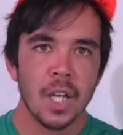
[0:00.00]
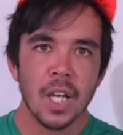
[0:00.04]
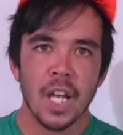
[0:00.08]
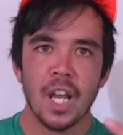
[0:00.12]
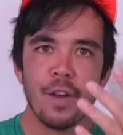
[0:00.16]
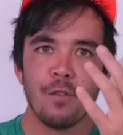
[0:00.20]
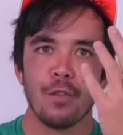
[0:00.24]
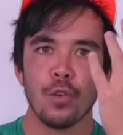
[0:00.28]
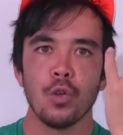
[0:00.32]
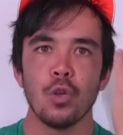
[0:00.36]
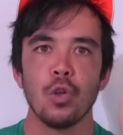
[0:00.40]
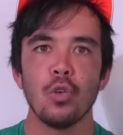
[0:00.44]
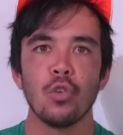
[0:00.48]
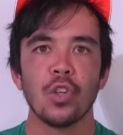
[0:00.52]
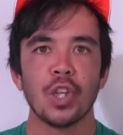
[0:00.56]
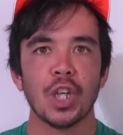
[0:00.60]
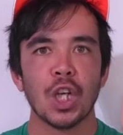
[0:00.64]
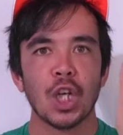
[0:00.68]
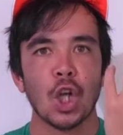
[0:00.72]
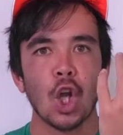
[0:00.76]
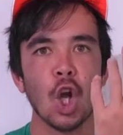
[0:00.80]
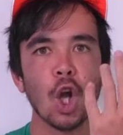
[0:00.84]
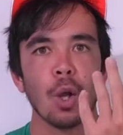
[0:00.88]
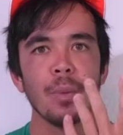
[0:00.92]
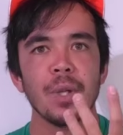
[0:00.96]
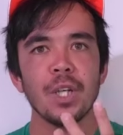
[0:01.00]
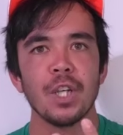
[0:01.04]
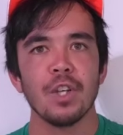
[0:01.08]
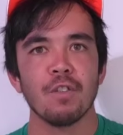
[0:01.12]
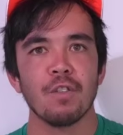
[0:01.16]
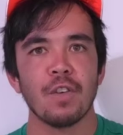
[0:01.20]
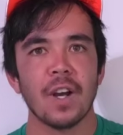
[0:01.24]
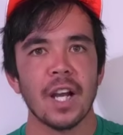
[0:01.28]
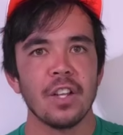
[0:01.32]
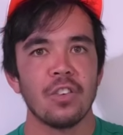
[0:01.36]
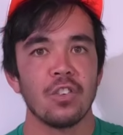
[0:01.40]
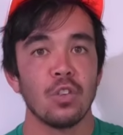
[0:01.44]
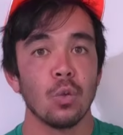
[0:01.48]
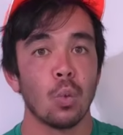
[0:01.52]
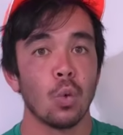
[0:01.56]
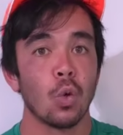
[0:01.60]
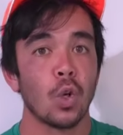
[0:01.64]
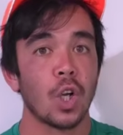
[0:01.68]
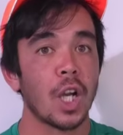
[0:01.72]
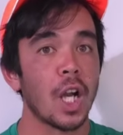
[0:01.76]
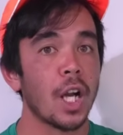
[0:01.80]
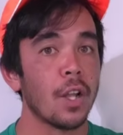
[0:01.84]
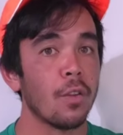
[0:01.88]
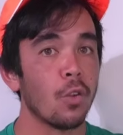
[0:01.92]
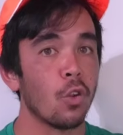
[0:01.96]
If you're using a Garmin device, it will
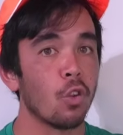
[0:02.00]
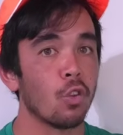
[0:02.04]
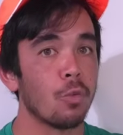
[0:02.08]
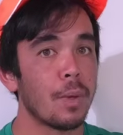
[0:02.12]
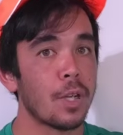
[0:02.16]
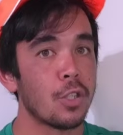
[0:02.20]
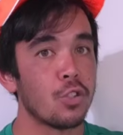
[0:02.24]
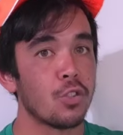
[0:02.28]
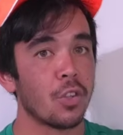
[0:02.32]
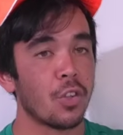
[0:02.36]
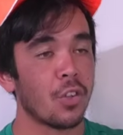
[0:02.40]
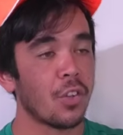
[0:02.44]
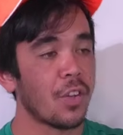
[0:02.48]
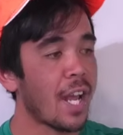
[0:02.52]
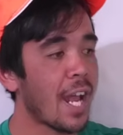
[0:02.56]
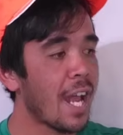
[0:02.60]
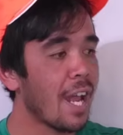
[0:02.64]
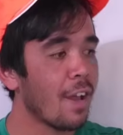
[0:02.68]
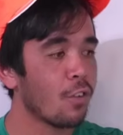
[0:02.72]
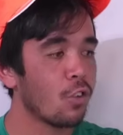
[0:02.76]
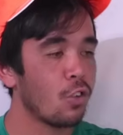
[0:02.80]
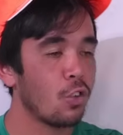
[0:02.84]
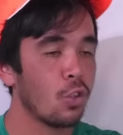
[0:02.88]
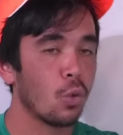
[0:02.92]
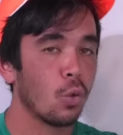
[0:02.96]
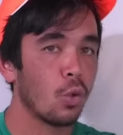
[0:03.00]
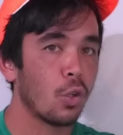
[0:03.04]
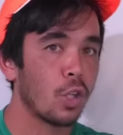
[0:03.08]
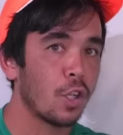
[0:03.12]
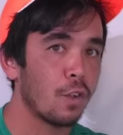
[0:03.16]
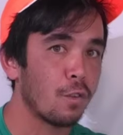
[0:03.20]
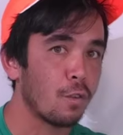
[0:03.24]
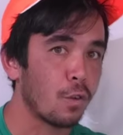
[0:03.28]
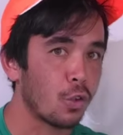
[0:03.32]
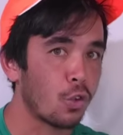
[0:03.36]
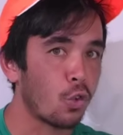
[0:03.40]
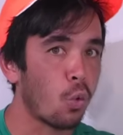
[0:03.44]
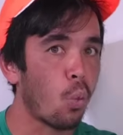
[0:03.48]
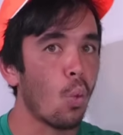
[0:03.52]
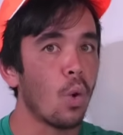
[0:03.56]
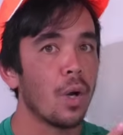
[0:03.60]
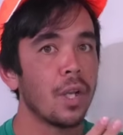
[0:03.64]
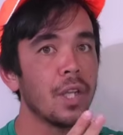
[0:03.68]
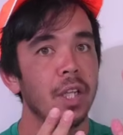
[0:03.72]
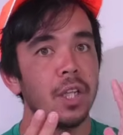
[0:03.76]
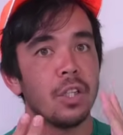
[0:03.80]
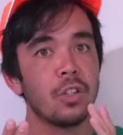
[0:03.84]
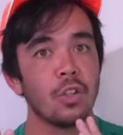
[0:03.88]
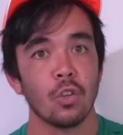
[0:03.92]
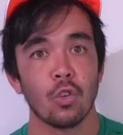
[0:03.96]
cut those metrics in half, so you're looking for
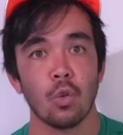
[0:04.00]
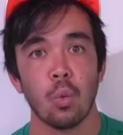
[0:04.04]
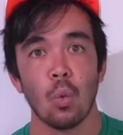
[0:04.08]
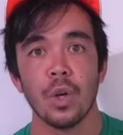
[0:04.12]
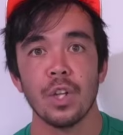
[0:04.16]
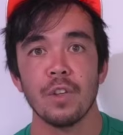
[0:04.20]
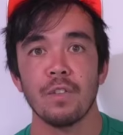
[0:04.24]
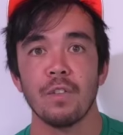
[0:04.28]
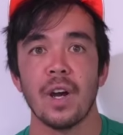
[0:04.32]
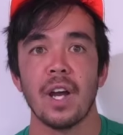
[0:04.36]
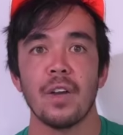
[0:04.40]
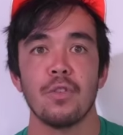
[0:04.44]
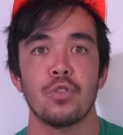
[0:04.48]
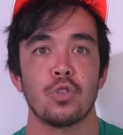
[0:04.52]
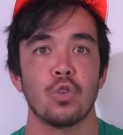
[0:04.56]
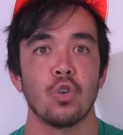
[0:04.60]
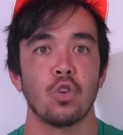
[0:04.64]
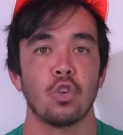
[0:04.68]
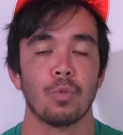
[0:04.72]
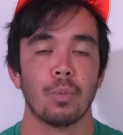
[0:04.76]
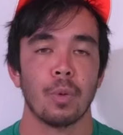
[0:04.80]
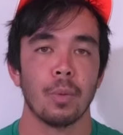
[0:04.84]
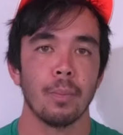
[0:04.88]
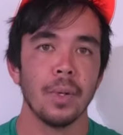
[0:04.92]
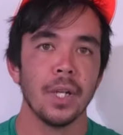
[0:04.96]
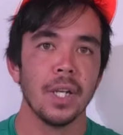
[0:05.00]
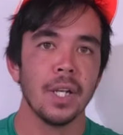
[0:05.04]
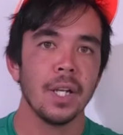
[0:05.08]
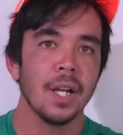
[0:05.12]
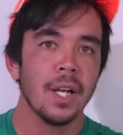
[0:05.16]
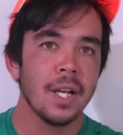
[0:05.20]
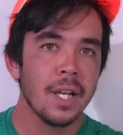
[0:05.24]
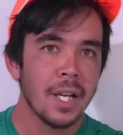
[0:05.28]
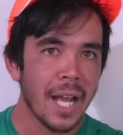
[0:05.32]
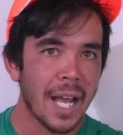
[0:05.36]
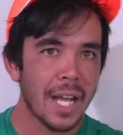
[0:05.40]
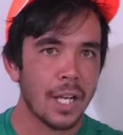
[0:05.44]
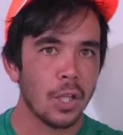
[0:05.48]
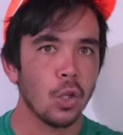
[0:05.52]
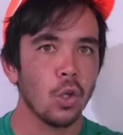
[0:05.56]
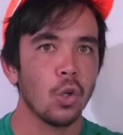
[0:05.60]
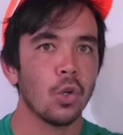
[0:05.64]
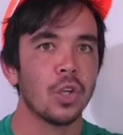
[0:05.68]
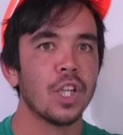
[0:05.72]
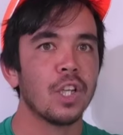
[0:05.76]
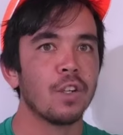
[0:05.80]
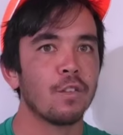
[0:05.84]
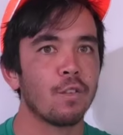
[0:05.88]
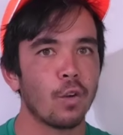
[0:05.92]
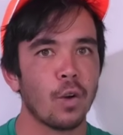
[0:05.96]
20 to 25 strokes per minute and
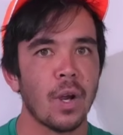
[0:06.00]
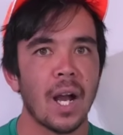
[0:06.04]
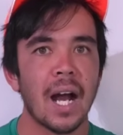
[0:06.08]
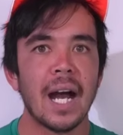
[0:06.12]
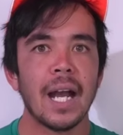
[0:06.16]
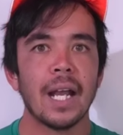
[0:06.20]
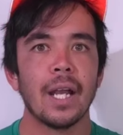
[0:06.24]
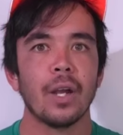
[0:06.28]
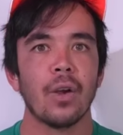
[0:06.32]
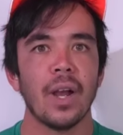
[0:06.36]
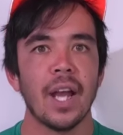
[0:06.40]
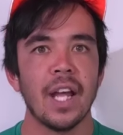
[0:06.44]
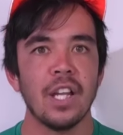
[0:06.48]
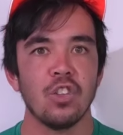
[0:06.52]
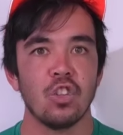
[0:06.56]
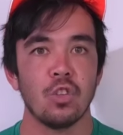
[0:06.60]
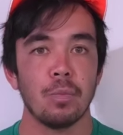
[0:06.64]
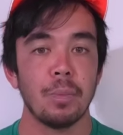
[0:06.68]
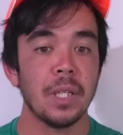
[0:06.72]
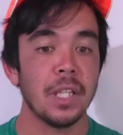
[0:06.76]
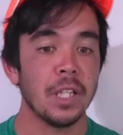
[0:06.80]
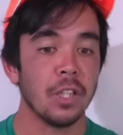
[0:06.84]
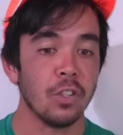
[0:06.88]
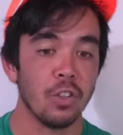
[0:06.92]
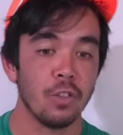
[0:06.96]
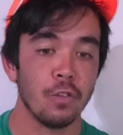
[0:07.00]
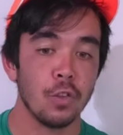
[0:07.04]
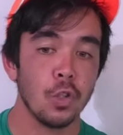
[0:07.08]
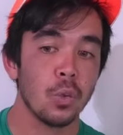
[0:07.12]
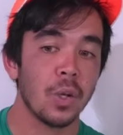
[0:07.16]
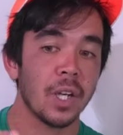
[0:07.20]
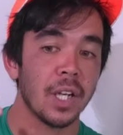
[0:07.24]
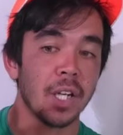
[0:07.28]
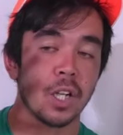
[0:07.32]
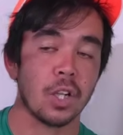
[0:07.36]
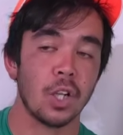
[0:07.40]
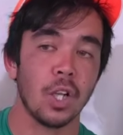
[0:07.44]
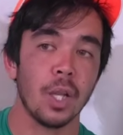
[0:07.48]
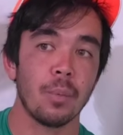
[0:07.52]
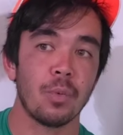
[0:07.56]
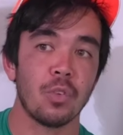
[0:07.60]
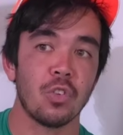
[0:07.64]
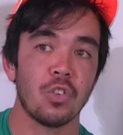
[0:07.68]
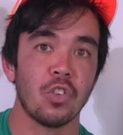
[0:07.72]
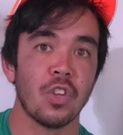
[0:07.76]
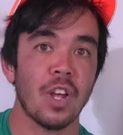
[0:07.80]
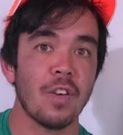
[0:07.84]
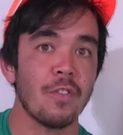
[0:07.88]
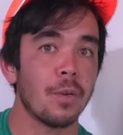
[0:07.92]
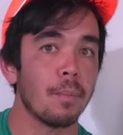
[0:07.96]
looking for higher end speeds. If you can eclipse
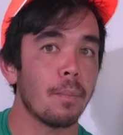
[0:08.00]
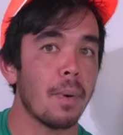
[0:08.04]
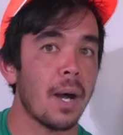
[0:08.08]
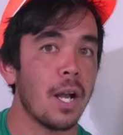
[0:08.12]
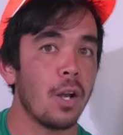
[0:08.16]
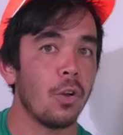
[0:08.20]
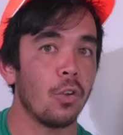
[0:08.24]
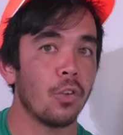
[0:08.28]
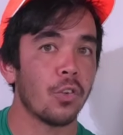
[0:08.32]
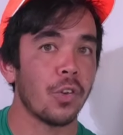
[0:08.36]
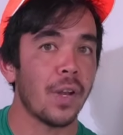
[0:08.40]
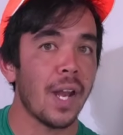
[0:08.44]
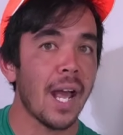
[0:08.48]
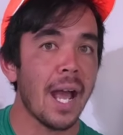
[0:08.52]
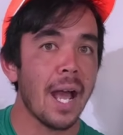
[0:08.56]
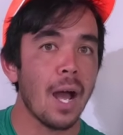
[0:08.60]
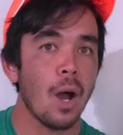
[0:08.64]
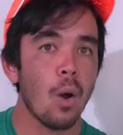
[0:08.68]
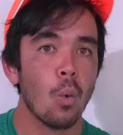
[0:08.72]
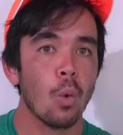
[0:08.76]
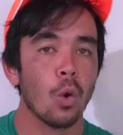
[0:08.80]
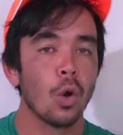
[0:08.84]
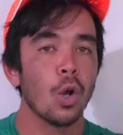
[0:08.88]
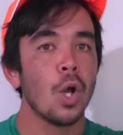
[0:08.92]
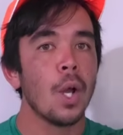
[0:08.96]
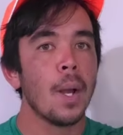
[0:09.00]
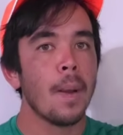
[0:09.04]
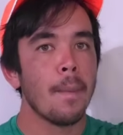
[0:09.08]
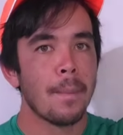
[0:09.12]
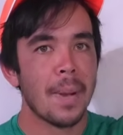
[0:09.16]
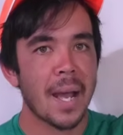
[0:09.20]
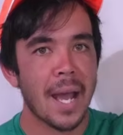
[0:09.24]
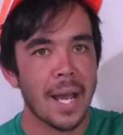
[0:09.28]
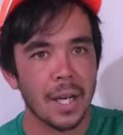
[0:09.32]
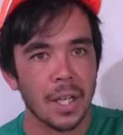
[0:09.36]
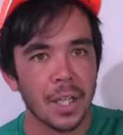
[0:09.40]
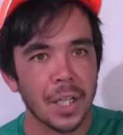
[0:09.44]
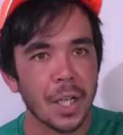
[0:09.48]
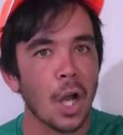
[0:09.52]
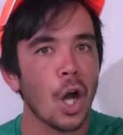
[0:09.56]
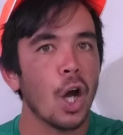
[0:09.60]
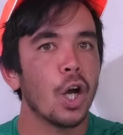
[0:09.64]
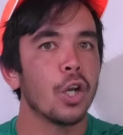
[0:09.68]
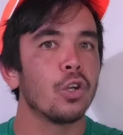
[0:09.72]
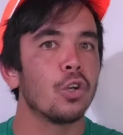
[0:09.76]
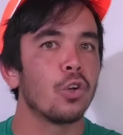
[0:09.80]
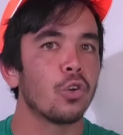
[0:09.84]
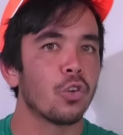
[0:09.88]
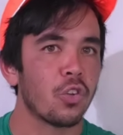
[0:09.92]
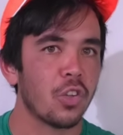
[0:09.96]
7 miles an hour, paddling
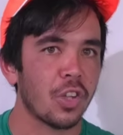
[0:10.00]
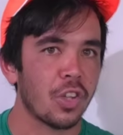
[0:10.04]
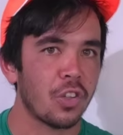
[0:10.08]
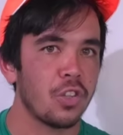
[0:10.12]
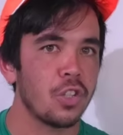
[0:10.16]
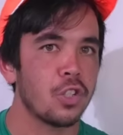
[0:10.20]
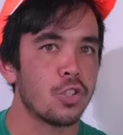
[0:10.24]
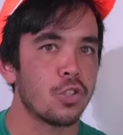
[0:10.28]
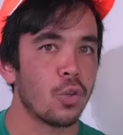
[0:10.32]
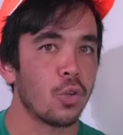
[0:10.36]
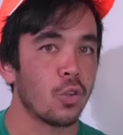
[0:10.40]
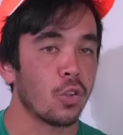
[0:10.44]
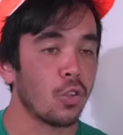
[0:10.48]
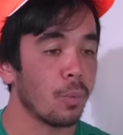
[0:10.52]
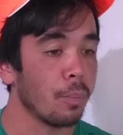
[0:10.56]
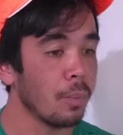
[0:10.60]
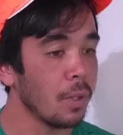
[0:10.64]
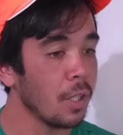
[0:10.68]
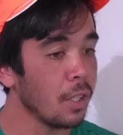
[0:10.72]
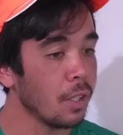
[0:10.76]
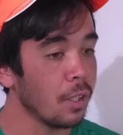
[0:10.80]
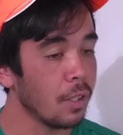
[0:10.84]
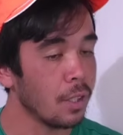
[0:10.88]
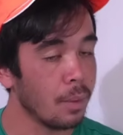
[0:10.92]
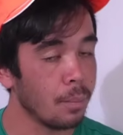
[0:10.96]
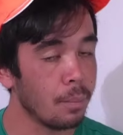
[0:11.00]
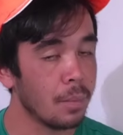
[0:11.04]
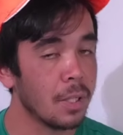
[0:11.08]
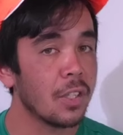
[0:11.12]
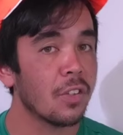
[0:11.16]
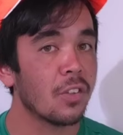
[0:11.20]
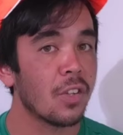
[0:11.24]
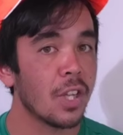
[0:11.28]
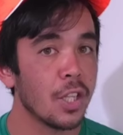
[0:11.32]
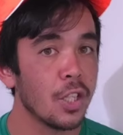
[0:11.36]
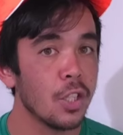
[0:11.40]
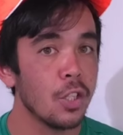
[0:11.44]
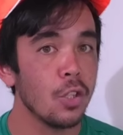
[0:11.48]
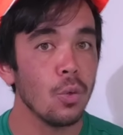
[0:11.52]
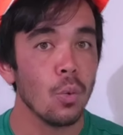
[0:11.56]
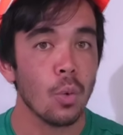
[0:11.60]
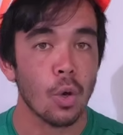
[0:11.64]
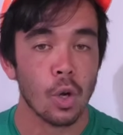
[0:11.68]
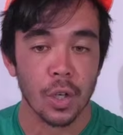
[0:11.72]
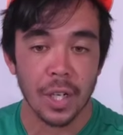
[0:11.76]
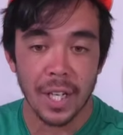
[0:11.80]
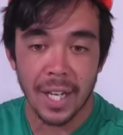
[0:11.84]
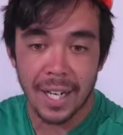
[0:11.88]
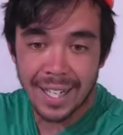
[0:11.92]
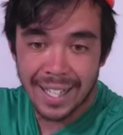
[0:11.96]
under 60 strokes a minute, it means that you
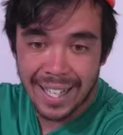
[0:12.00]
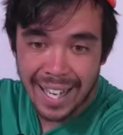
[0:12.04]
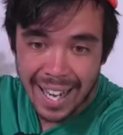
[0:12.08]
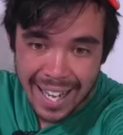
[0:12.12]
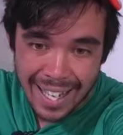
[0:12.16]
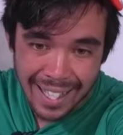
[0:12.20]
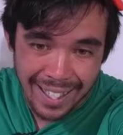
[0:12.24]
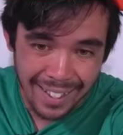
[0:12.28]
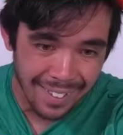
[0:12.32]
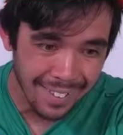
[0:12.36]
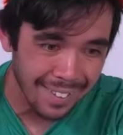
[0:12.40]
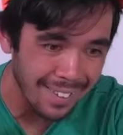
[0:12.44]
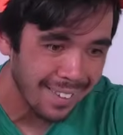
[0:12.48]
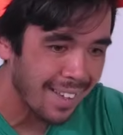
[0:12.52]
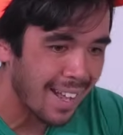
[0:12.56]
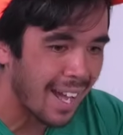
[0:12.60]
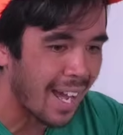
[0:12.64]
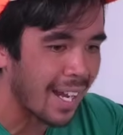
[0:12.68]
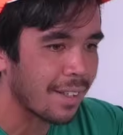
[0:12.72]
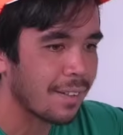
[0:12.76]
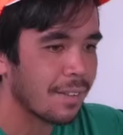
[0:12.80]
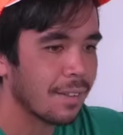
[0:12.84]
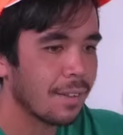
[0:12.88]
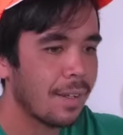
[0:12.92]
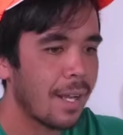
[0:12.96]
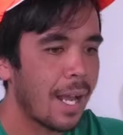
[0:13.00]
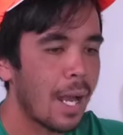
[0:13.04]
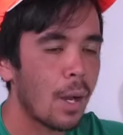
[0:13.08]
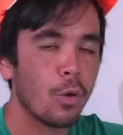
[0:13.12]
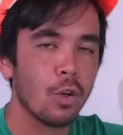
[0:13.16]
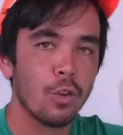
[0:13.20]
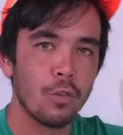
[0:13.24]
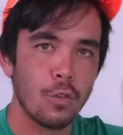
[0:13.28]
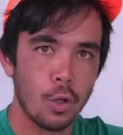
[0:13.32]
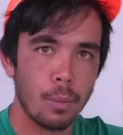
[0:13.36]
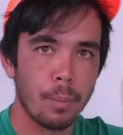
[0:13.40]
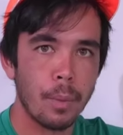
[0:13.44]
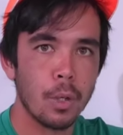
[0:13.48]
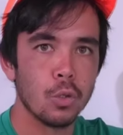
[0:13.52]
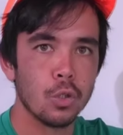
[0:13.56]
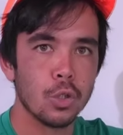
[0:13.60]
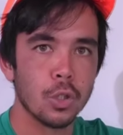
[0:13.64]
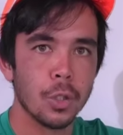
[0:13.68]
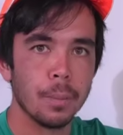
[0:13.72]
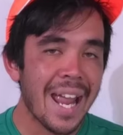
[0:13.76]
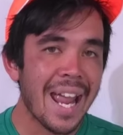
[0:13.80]
are getting a lot out of your motion.